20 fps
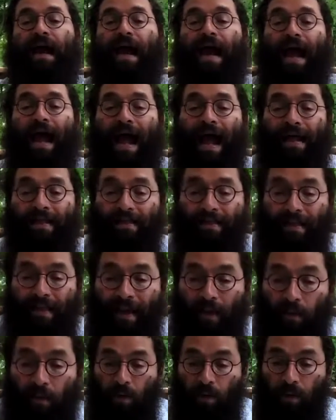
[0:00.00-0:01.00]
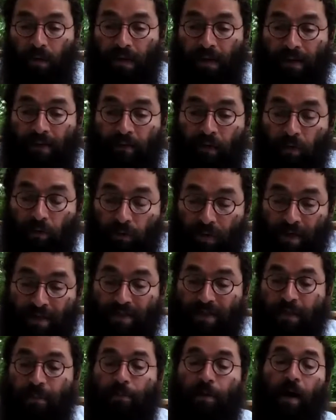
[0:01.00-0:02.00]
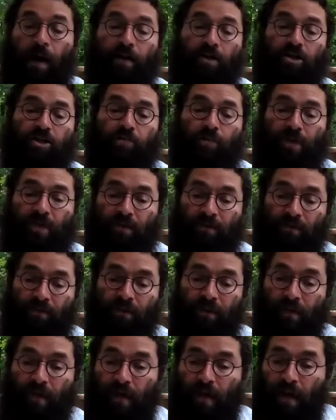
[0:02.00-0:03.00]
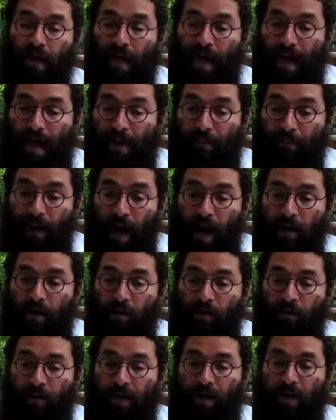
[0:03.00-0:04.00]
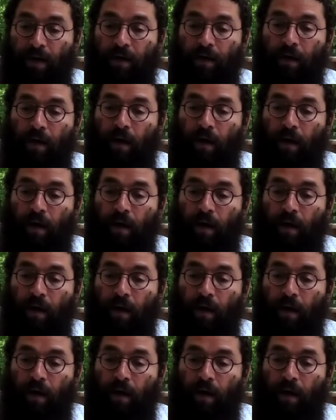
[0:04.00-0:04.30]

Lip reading: and they willing to risk punishment and mockery